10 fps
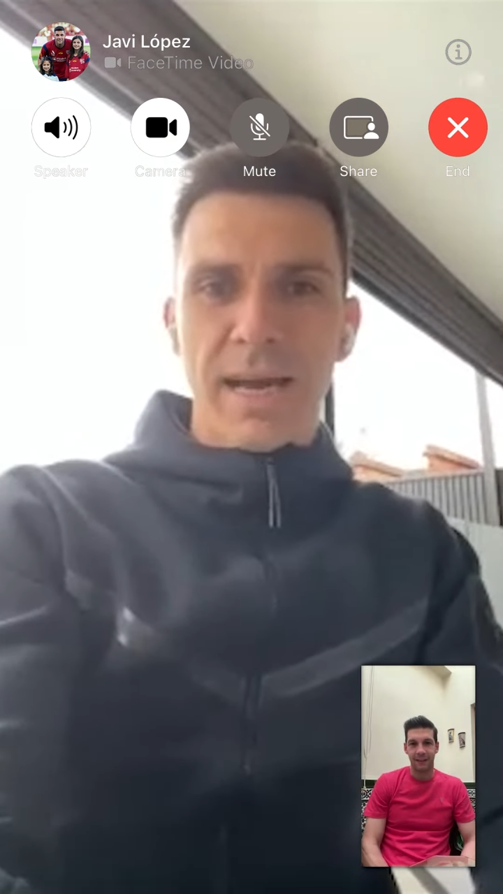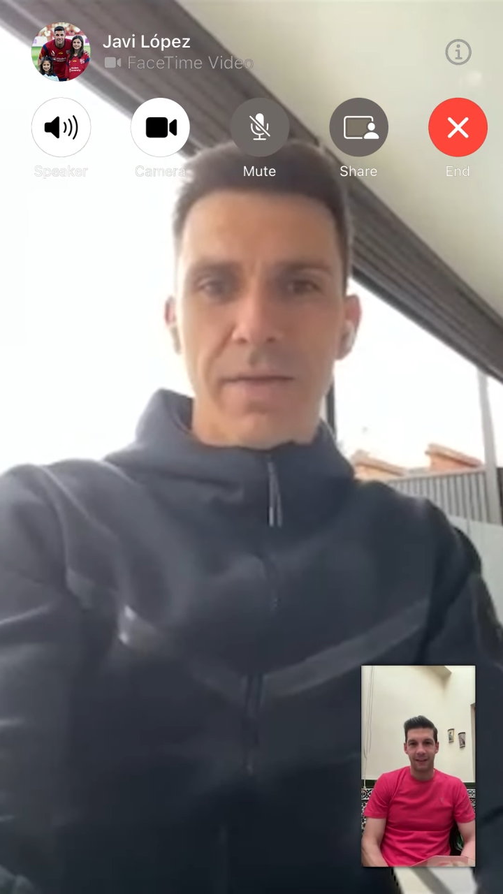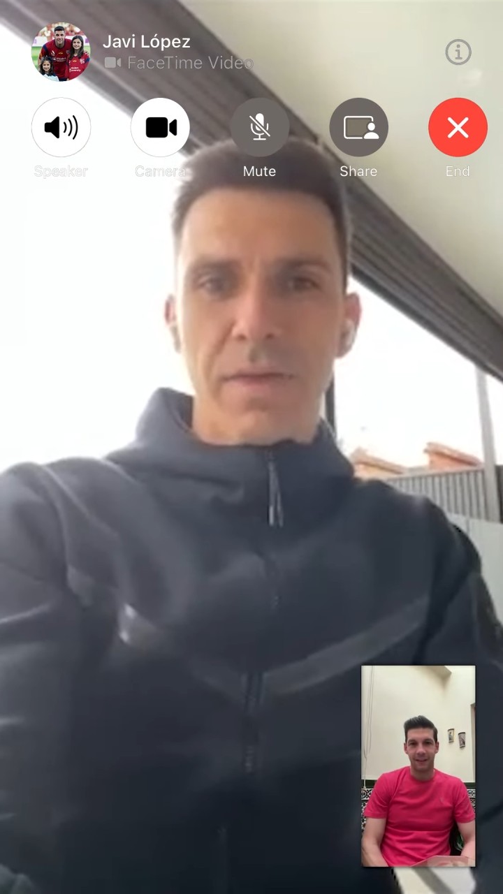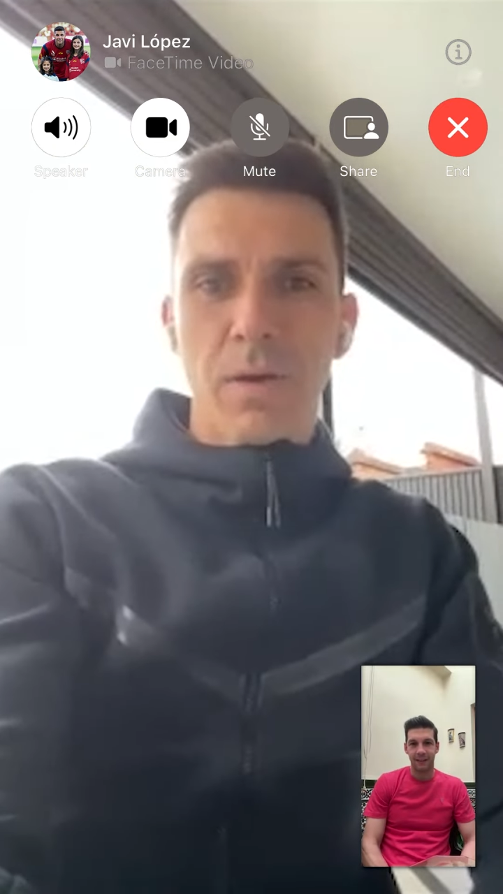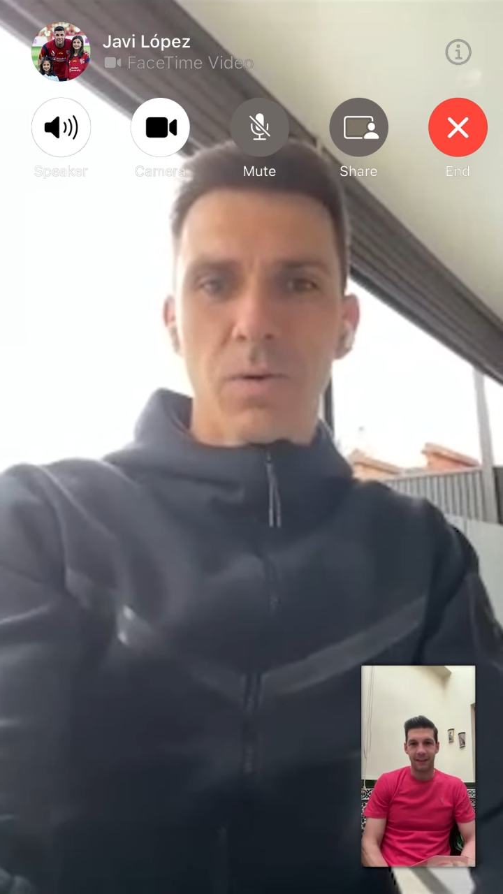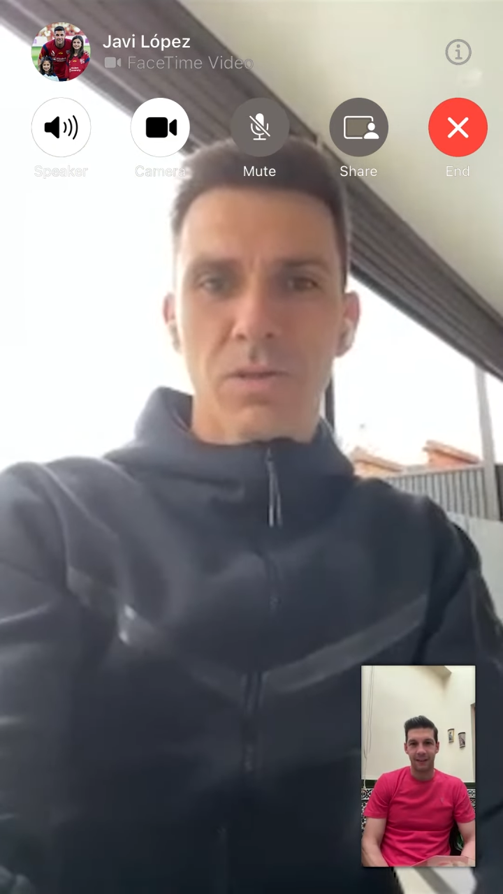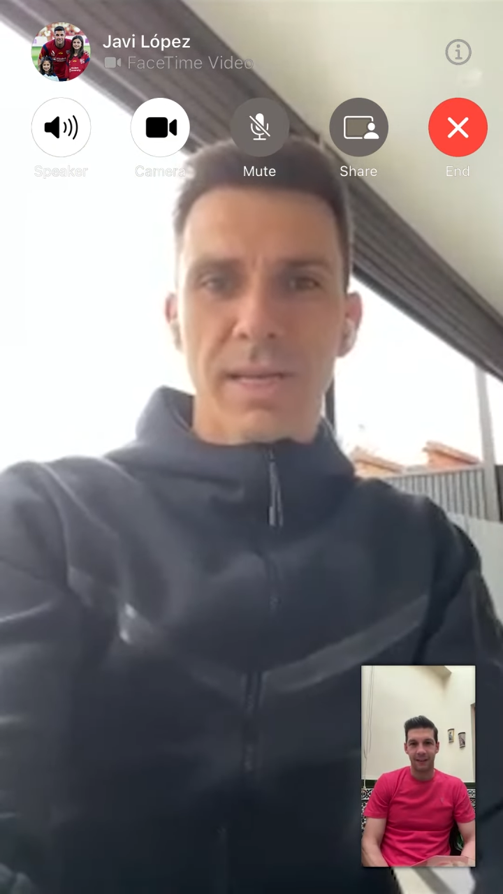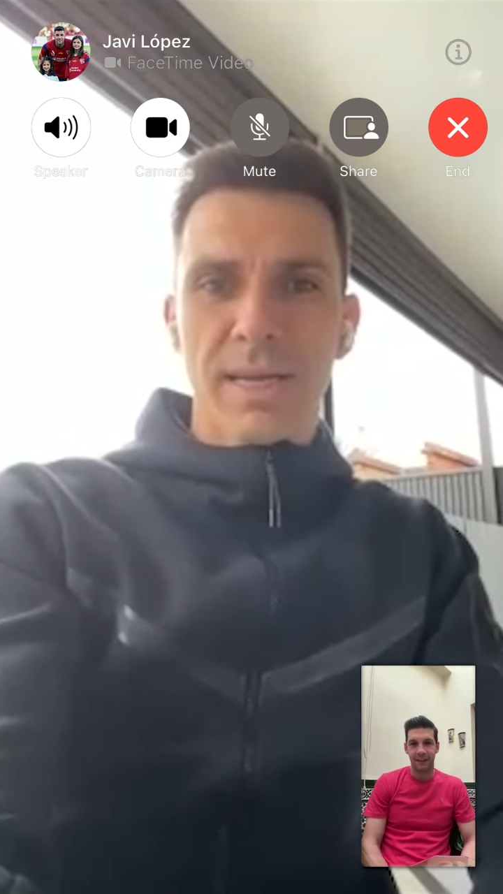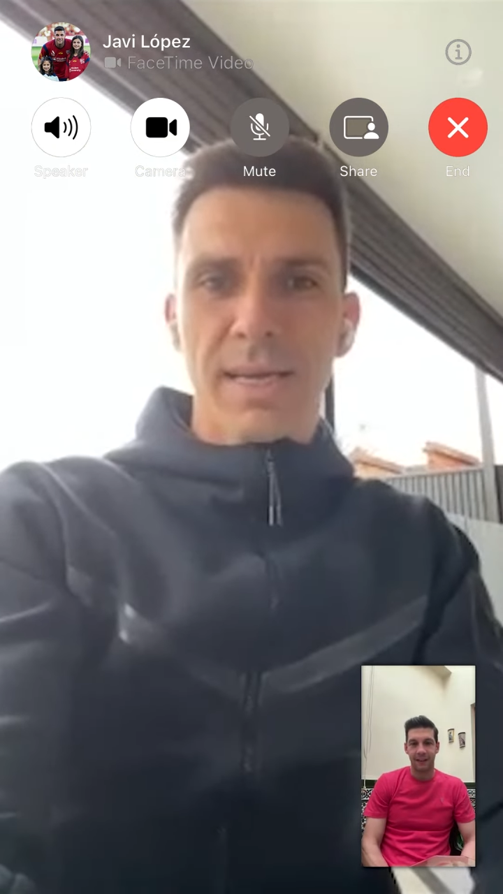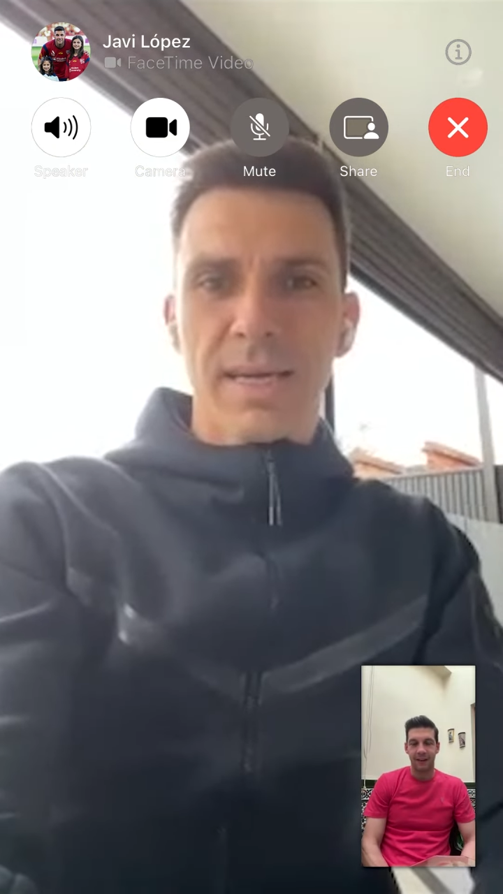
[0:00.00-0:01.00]
I think was
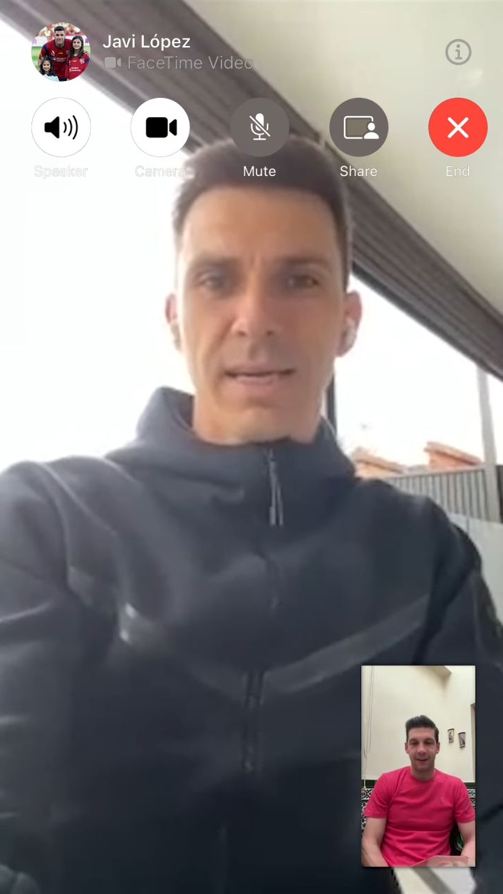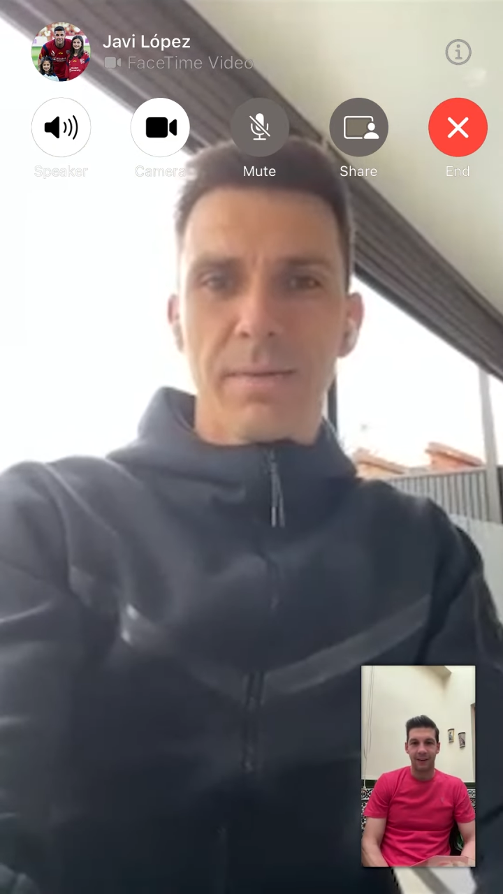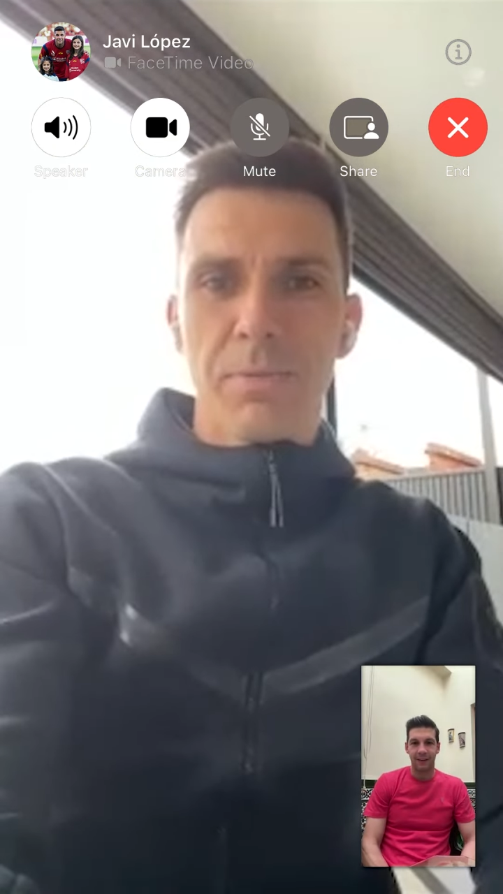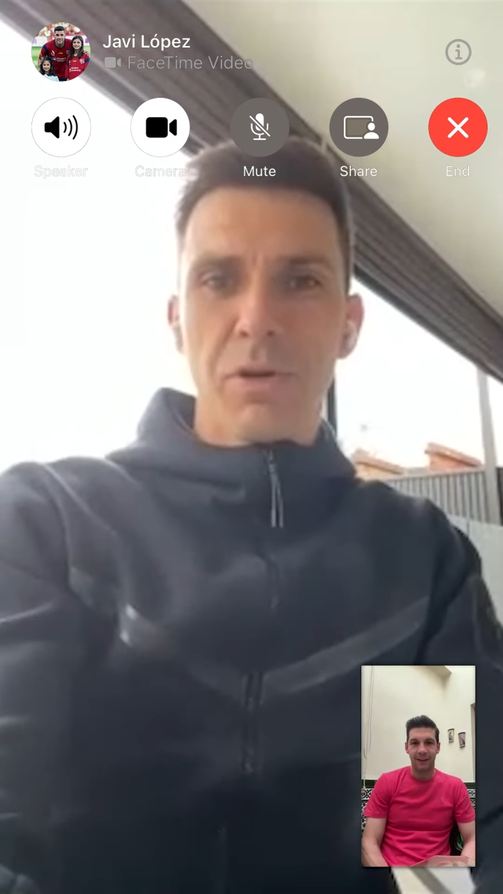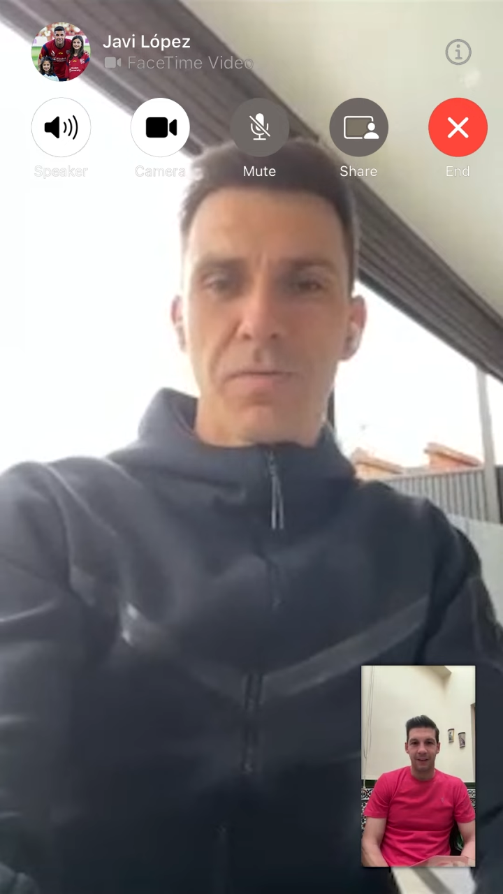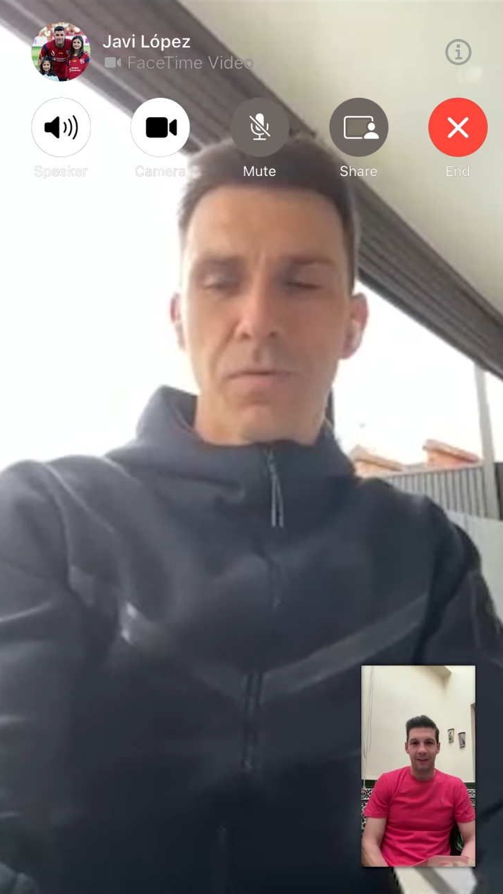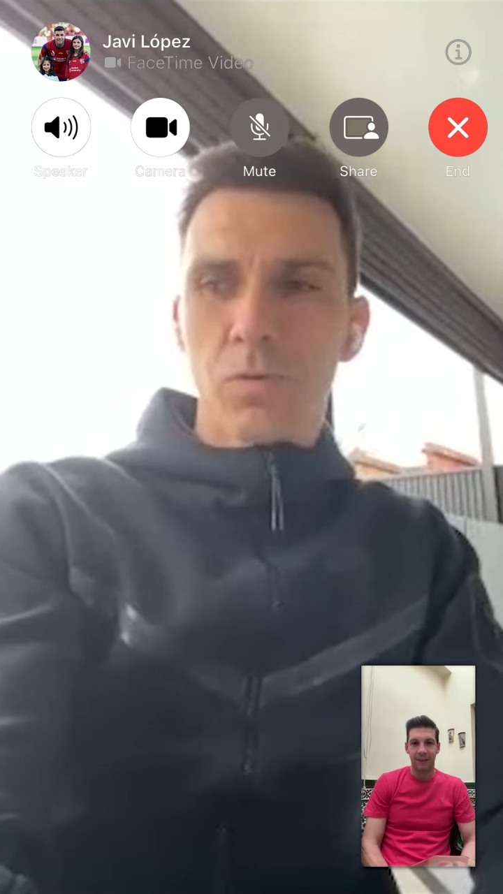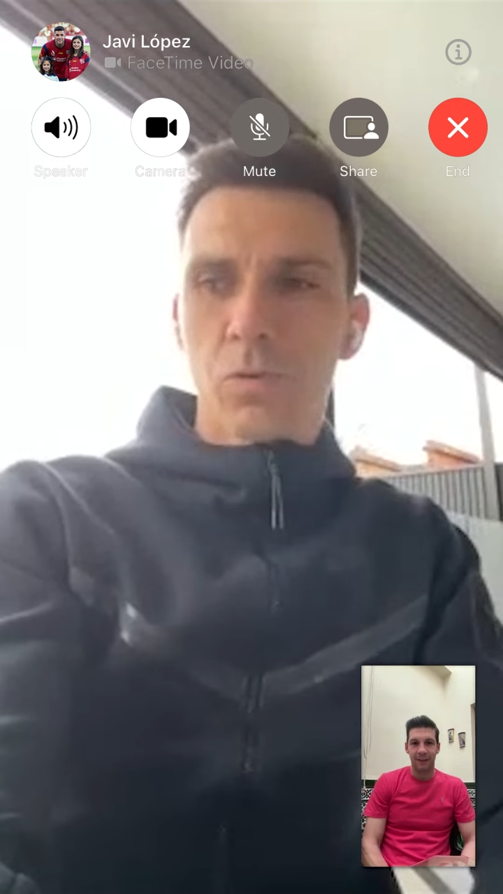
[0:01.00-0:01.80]
uh, beautiful